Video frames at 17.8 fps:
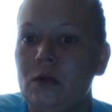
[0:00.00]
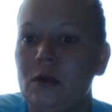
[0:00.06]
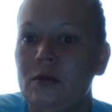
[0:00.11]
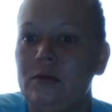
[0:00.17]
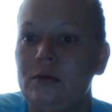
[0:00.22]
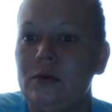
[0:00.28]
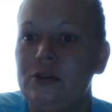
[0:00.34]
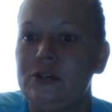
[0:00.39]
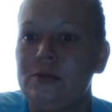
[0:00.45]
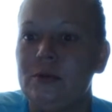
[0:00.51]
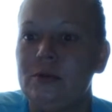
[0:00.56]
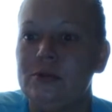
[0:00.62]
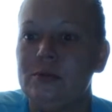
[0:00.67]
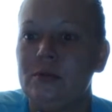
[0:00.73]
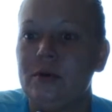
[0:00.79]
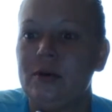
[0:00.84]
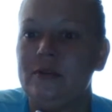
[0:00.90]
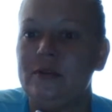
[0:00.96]
They're so
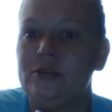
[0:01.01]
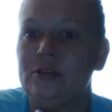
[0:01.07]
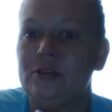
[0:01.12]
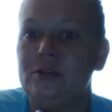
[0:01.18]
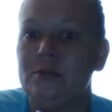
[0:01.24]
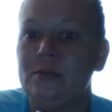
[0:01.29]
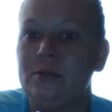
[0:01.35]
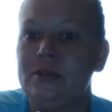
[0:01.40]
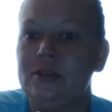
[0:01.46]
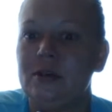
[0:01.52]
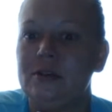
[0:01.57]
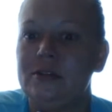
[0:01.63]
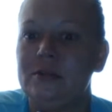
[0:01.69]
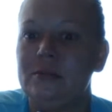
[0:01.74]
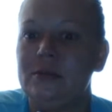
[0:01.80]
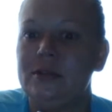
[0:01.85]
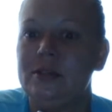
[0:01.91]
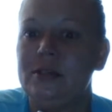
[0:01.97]
smart. It's
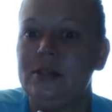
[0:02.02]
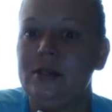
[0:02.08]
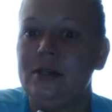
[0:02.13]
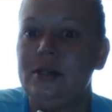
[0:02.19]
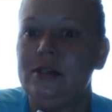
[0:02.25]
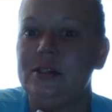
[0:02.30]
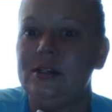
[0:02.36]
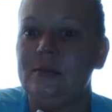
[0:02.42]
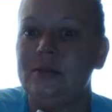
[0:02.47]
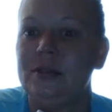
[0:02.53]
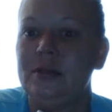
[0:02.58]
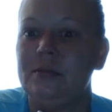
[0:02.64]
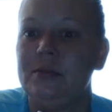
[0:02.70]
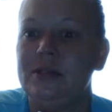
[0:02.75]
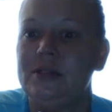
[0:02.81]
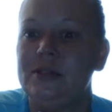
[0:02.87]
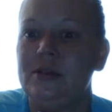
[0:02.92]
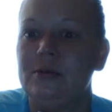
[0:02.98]
awesome to see something be
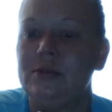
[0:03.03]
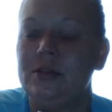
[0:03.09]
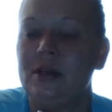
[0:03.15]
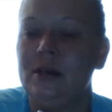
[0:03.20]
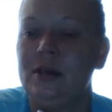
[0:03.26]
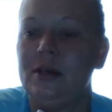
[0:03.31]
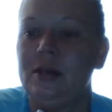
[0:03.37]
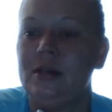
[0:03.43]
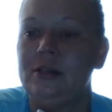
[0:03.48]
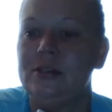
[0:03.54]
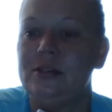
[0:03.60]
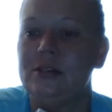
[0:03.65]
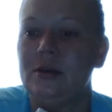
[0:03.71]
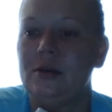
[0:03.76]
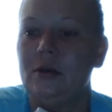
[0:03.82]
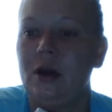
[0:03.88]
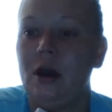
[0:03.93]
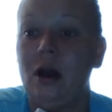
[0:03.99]
so tiny.
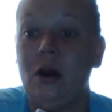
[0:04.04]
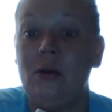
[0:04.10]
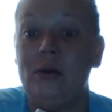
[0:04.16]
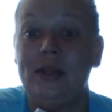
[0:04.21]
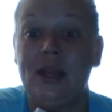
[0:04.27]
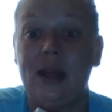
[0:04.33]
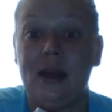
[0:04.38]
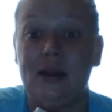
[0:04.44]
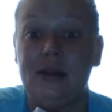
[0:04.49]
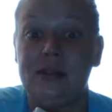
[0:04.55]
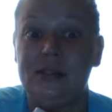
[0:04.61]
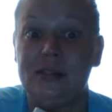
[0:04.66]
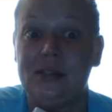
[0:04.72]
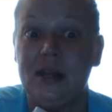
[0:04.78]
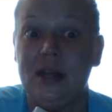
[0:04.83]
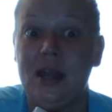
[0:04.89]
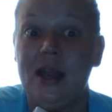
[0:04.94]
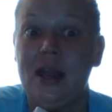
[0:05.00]
Oh, yes.
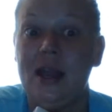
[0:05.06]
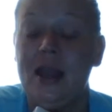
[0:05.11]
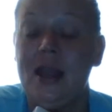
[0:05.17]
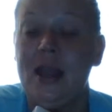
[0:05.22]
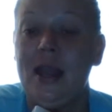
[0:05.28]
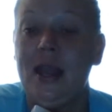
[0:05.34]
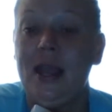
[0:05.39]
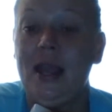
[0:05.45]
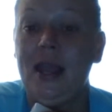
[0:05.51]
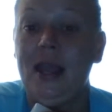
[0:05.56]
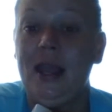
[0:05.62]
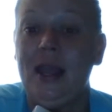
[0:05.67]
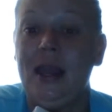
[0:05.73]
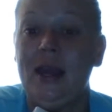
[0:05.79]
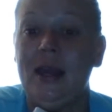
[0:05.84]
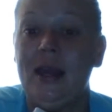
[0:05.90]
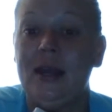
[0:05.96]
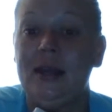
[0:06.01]

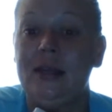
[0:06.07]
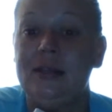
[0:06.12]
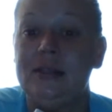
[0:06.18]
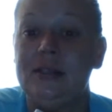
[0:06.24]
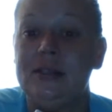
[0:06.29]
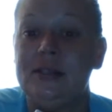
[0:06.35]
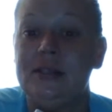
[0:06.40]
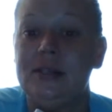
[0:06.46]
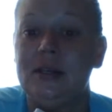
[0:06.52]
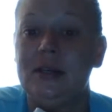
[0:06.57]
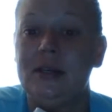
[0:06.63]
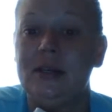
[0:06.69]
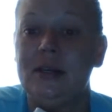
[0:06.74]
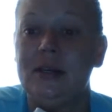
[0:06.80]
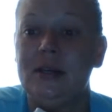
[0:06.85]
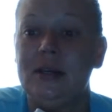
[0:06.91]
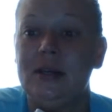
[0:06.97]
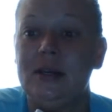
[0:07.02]
And
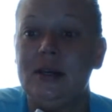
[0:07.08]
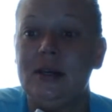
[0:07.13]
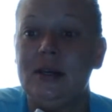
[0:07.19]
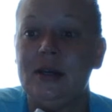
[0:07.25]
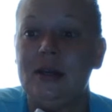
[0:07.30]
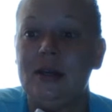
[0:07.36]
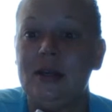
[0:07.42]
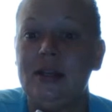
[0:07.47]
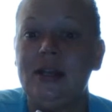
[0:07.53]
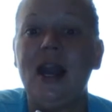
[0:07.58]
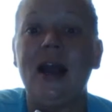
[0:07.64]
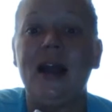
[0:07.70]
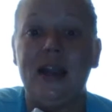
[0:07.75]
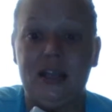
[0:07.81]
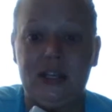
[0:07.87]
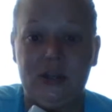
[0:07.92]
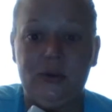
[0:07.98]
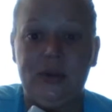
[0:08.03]
yeah,
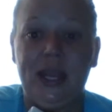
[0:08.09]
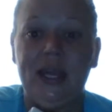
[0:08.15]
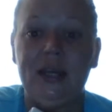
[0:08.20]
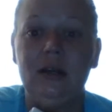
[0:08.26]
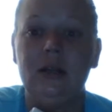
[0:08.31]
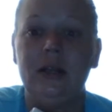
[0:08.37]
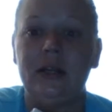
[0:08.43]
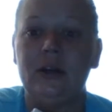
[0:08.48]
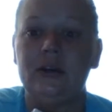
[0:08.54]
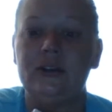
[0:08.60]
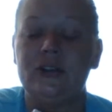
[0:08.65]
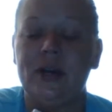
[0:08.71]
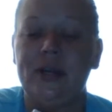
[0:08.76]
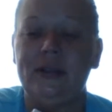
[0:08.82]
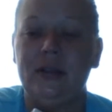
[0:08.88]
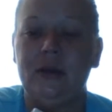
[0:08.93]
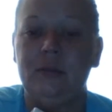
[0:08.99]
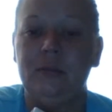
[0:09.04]
and you can clicker train
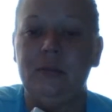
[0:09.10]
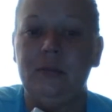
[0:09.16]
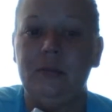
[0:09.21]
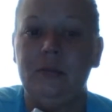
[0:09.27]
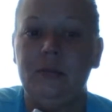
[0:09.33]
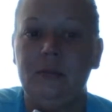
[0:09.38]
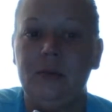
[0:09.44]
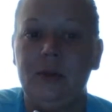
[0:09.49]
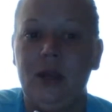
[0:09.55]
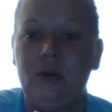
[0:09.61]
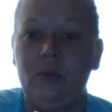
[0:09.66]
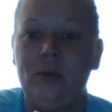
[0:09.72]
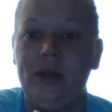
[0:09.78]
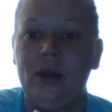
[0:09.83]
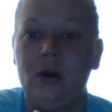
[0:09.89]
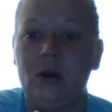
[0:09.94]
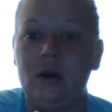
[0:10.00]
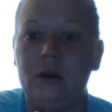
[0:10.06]
them. And we
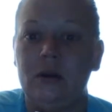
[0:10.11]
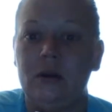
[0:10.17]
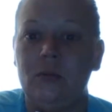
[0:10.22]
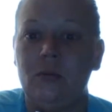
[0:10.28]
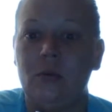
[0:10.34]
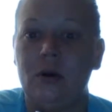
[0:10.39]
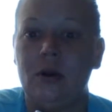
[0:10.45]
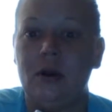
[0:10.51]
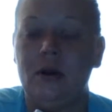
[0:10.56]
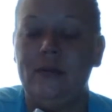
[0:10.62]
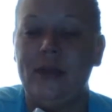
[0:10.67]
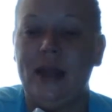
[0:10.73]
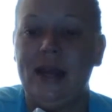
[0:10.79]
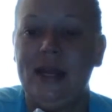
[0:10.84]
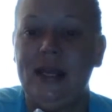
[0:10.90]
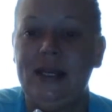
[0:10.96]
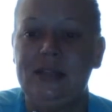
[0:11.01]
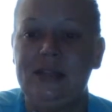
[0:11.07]
are going to work on that.
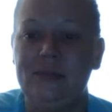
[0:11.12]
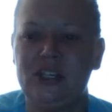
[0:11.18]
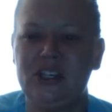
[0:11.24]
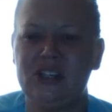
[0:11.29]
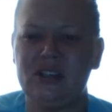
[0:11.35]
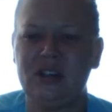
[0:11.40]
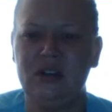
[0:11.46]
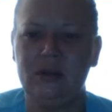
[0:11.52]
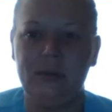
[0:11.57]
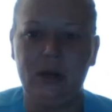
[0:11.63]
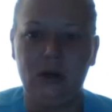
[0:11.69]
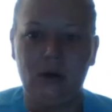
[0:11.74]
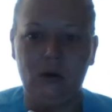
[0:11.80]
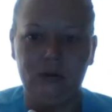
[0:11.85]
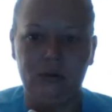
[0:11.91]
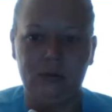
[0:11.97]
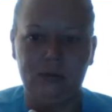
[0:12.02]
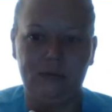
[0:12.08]
He needs to be just a little bit
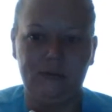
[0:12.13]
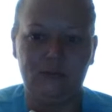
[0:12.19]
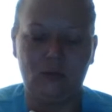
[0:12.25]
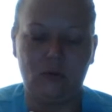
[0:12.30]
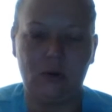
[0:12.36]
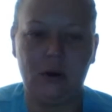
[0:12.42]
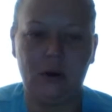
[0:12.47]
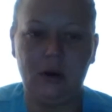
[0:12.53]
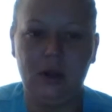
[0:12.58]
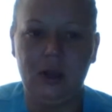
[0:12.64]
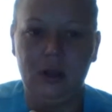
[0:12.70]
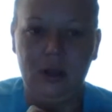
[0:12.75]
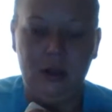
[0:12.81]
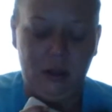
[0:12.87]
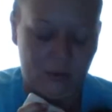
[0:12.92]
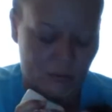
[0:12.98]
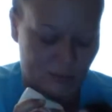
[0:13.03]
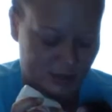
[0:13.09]
older before
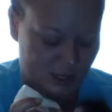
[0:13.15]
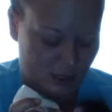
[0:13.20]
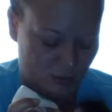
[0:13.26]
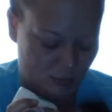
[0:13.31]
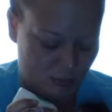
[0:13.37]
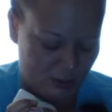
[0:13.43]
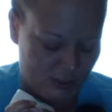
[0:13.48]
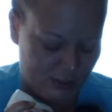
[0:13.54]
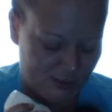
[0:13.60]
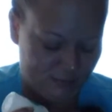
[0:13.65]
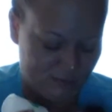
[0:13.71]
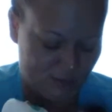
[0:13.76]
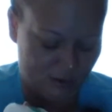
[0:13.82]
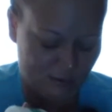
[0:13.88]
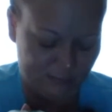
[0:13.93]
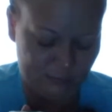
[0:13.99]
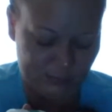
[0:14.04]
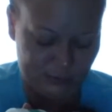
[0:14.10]
we get real
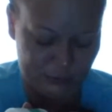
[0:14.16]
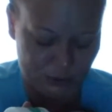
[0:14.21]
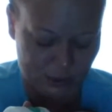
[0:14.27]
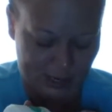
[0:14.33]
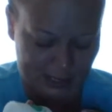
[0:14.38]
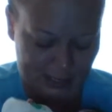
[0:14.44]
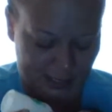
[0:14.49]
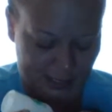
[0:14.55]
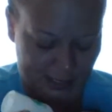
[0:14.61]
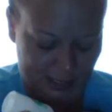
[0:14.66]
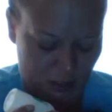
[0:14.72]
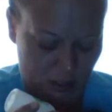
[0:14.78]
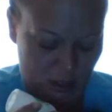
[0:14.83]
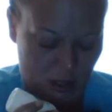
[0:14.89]
involved with training.